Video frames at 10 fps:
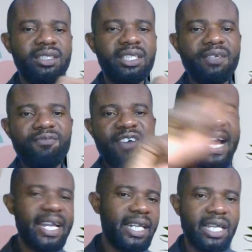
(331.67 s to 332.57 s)

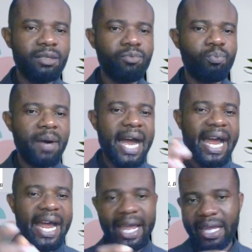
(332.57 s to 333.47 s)
divided
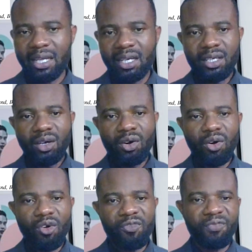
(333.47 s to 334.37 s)
by
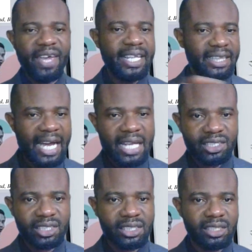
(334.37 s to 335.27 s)

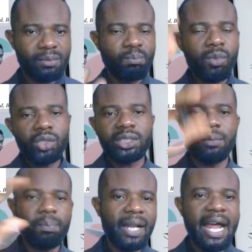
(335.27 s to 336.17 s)
offenders
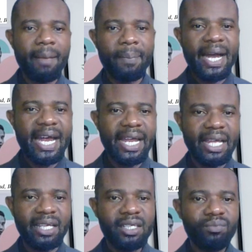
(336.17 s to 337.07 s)
multiplied
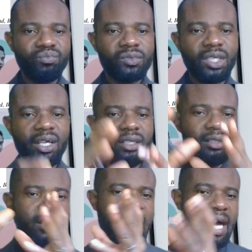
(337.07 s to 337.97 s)
by
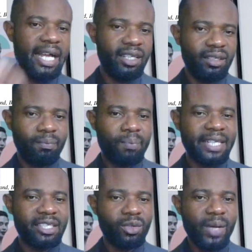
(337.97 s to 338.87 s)

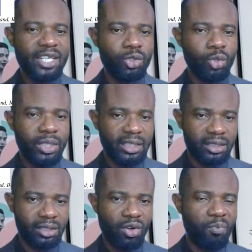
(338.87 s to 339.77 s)
particular
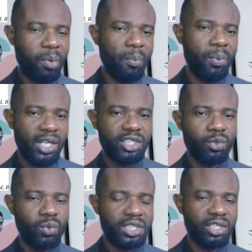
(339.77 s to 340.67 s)
units of
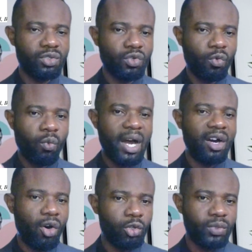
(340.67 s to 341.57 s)
population, which is
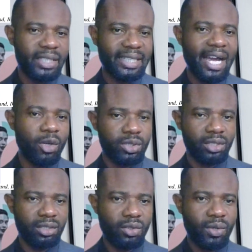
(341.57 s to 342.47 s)

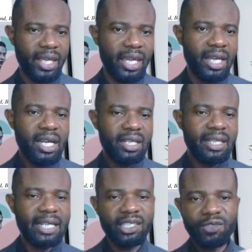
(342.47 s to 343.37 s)
100,000. Okay,
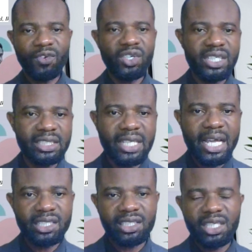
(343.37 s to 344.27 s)
that is, for
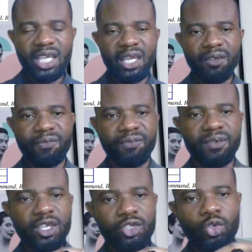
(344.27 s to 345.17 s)
instance, if
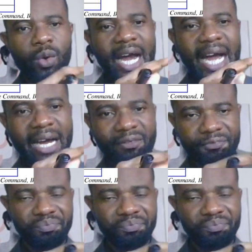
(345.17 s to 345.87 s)
you have